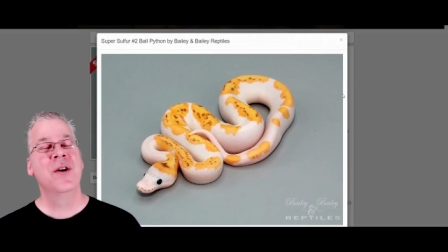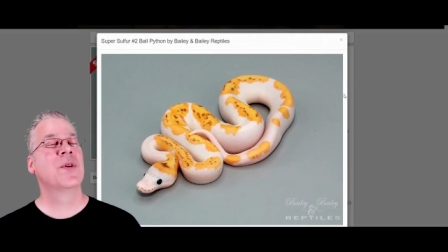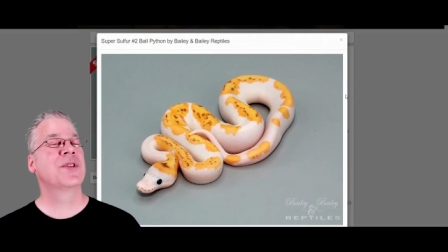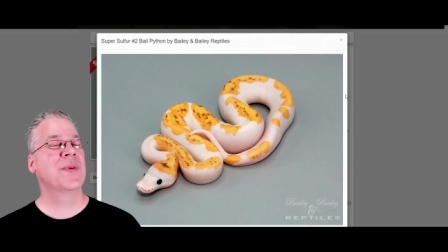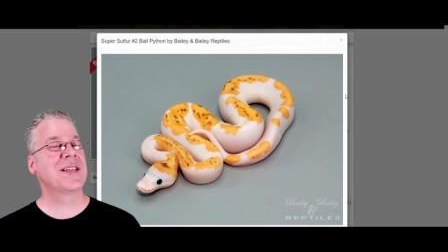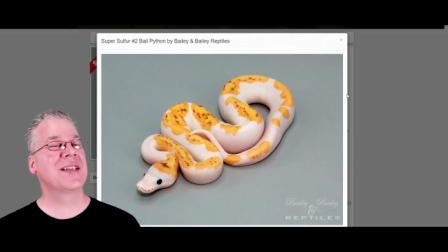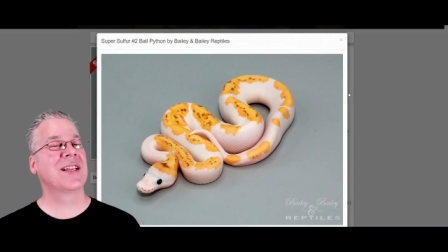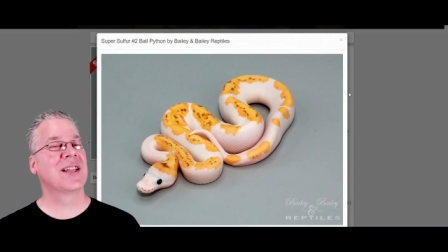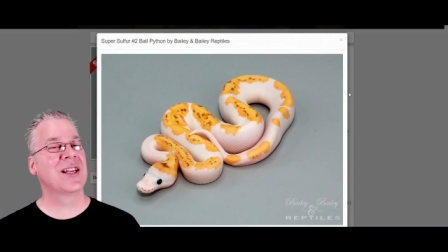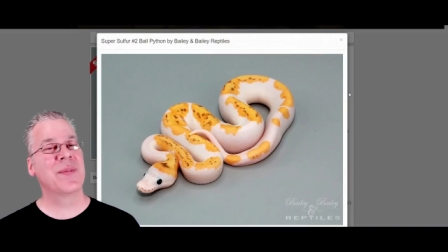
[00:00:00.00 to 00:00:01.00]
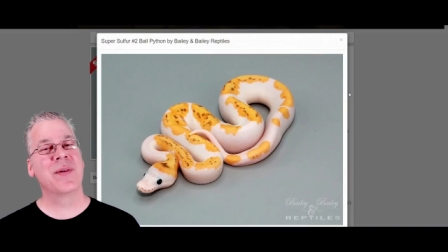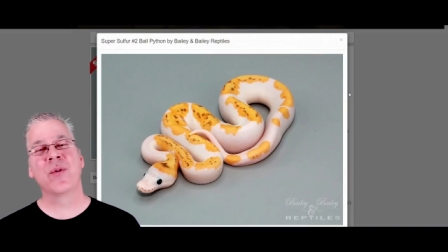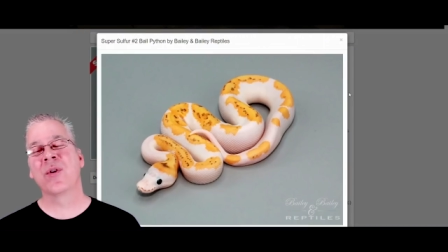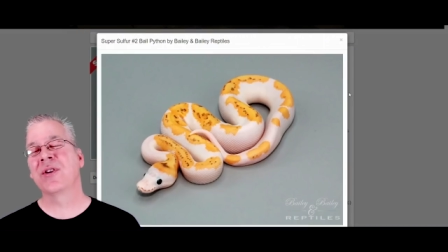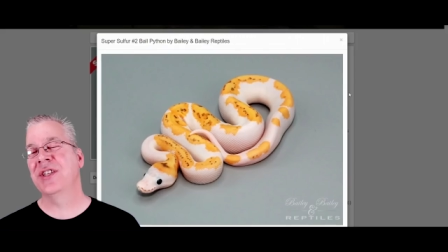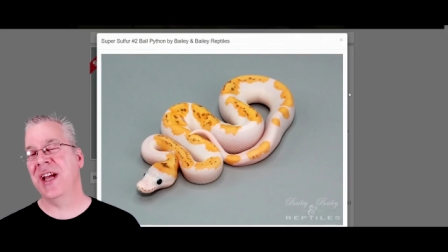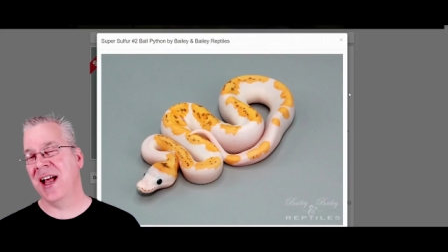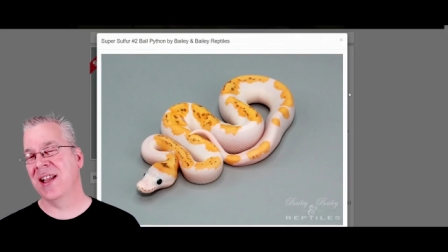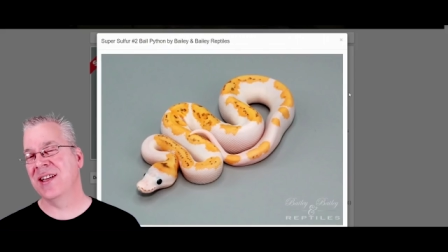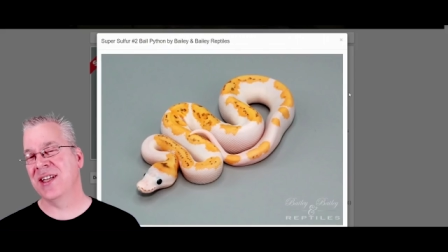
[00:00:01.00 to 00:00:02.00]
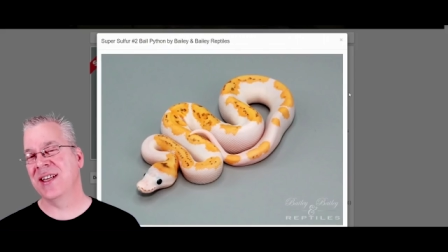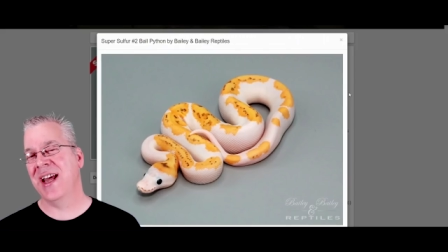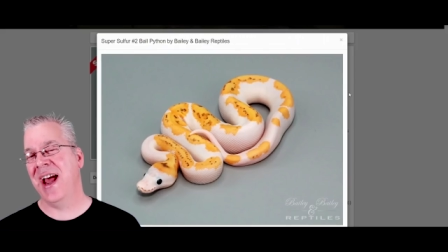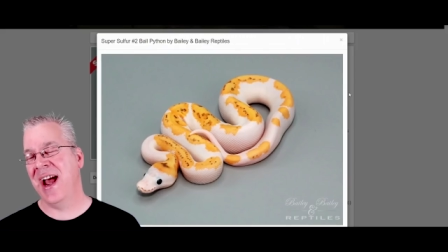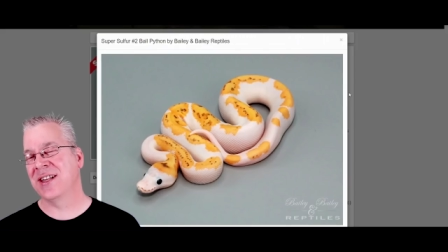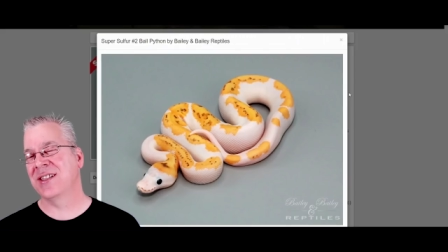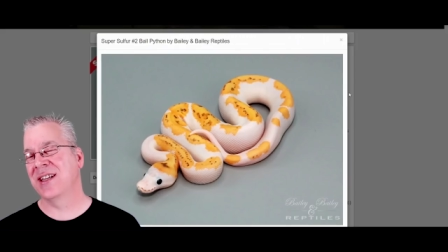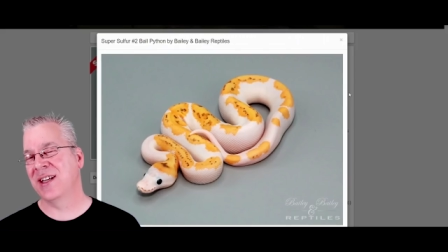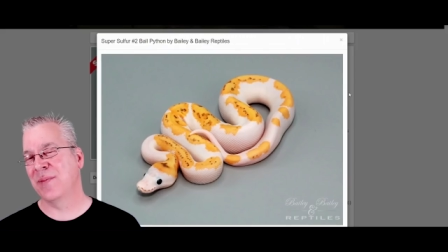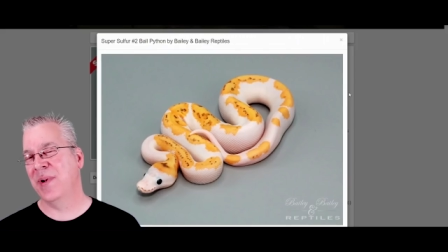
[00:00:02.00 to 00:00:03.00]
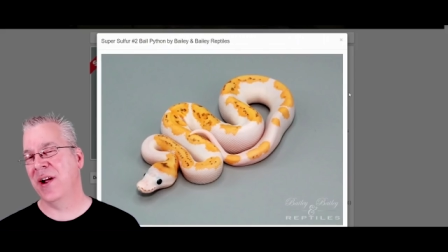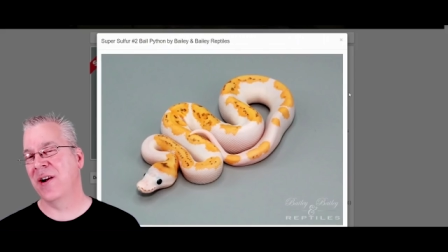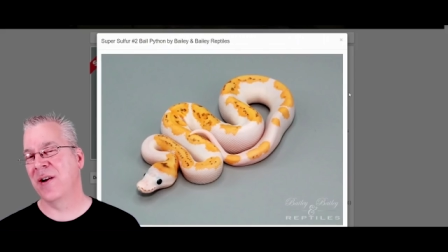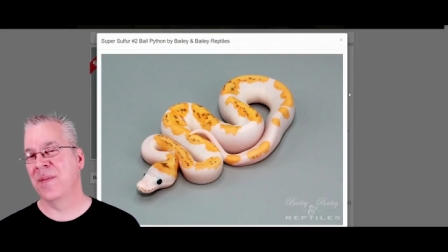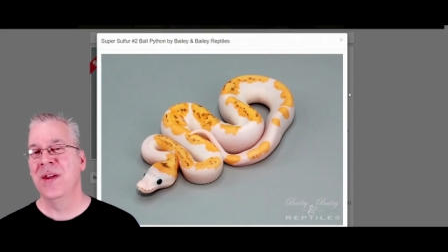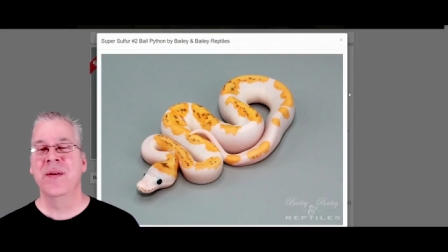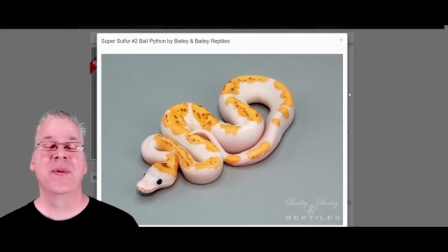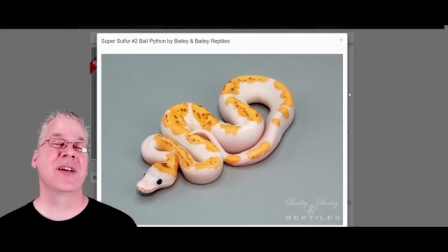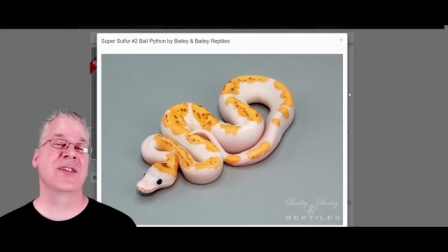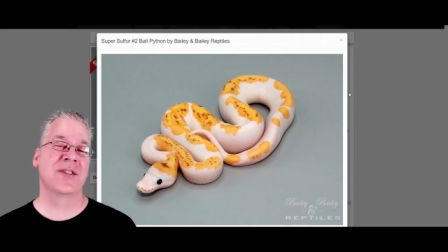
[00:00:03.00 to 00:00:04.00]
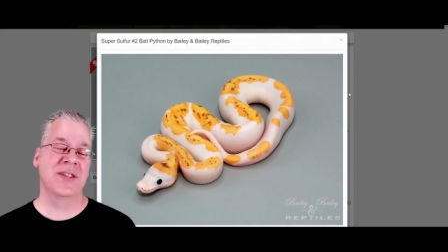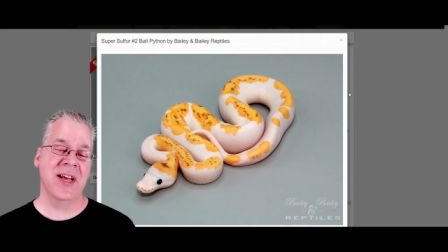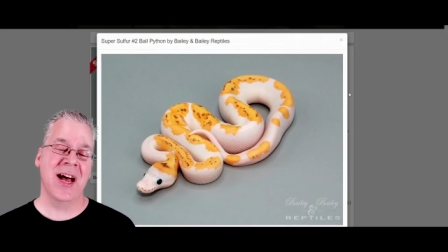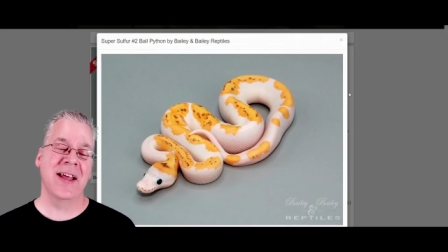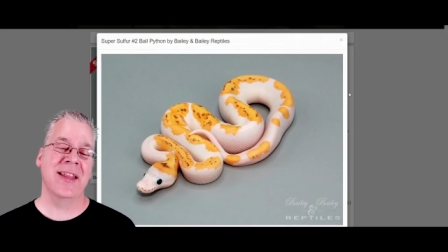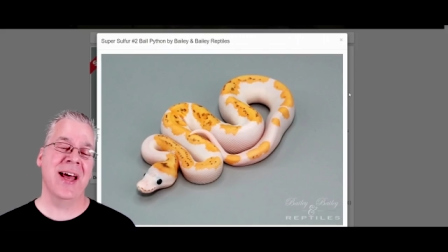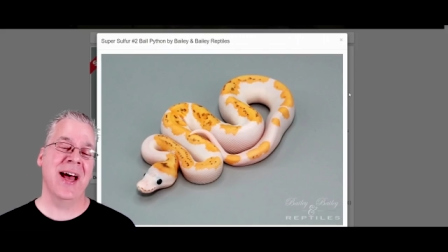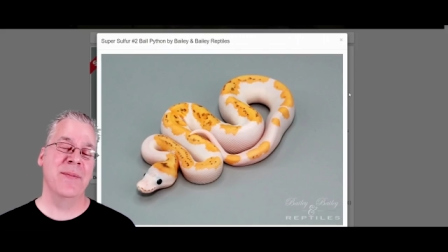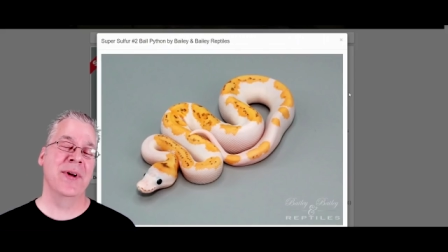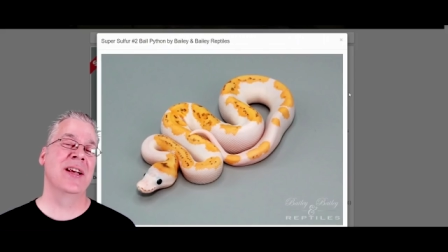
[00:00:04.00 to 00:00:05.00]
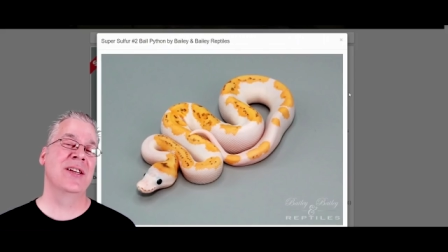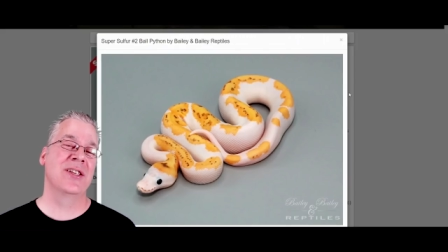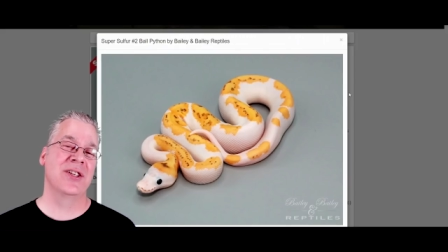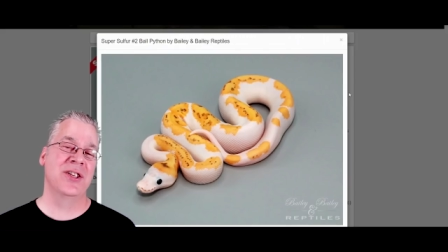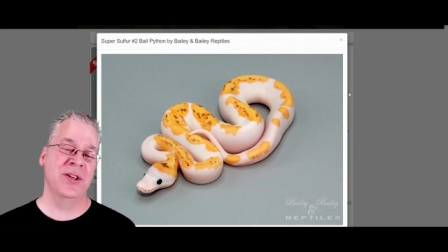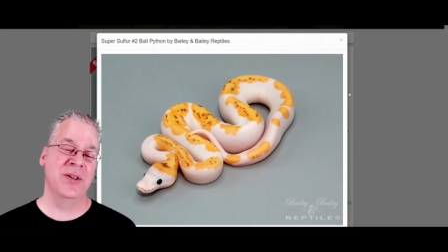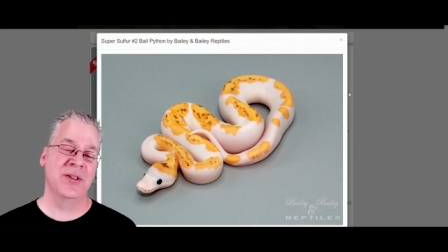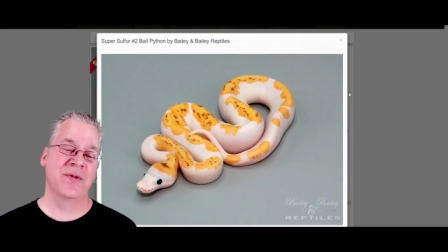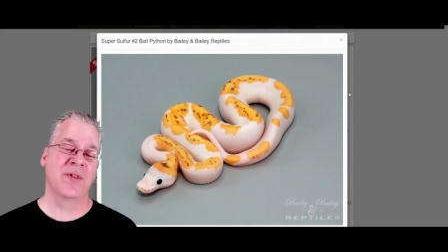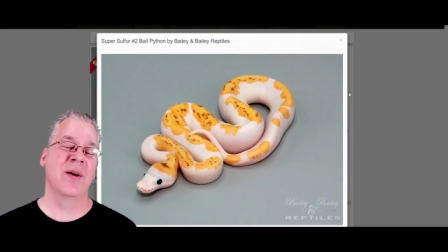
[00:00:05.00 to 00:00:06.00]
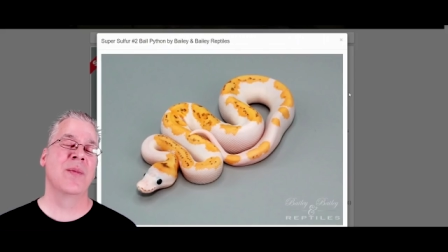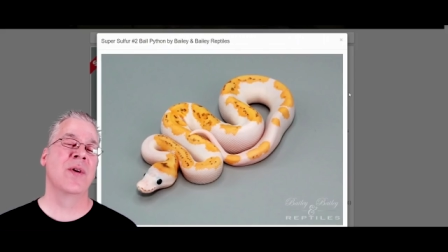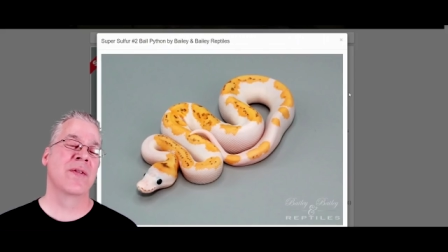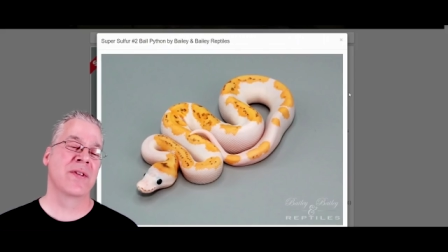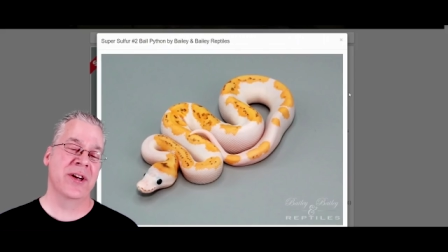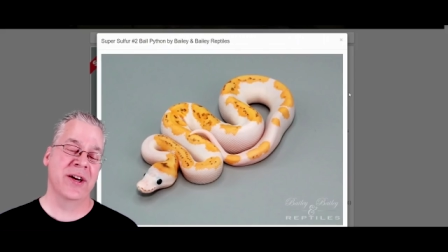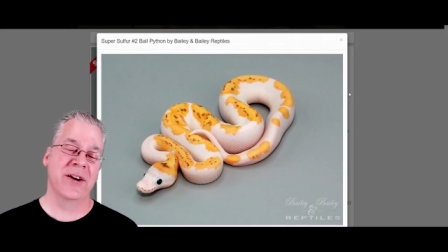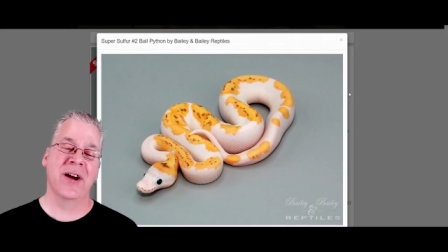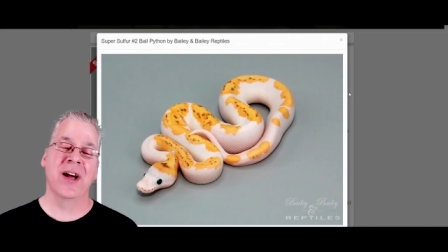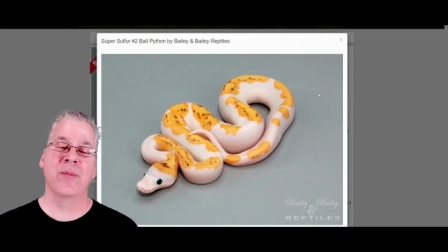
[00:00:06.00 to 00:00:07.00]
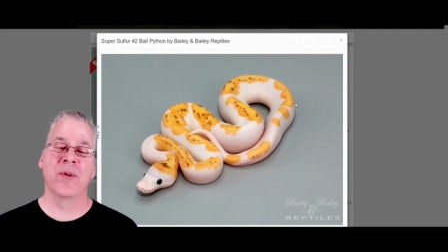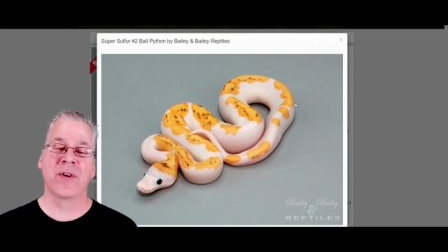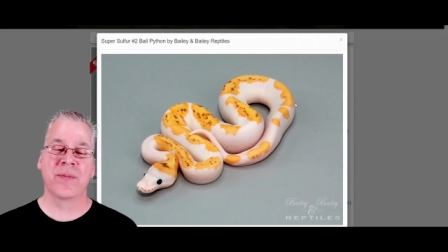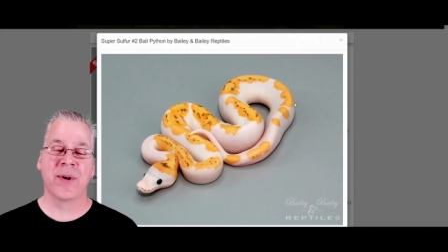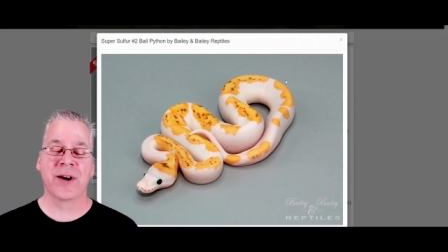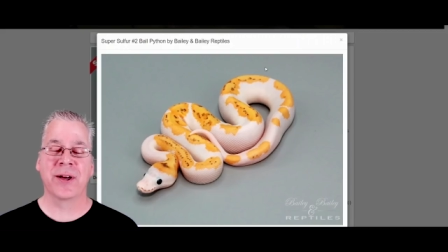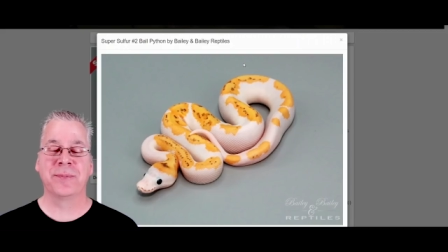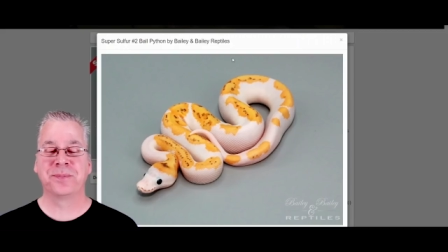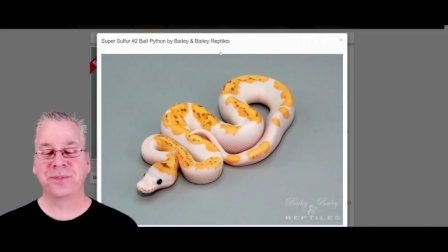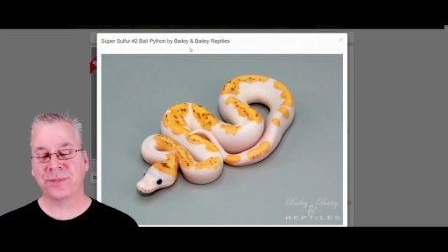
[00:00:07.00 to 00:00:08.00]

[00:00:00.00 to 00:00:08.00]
which makes it a little bit more challenging to actually compare them because there's not that many to choose from over here on Morph Market.